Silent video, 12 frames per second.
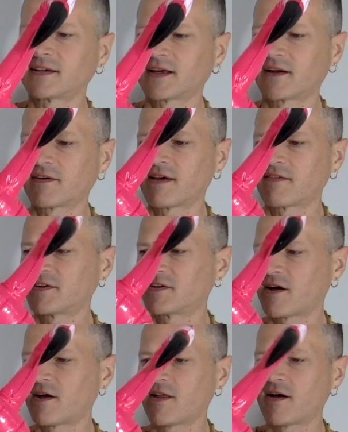I don't have a
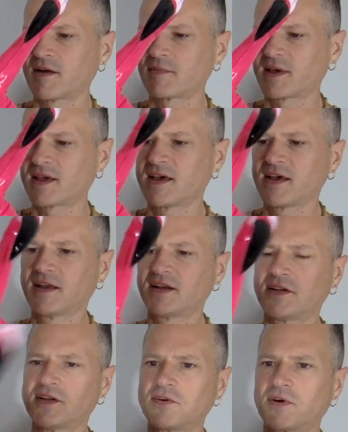doll on me
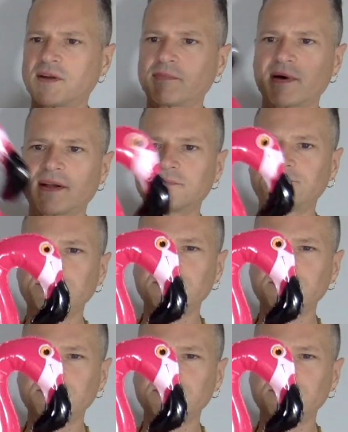to do it, but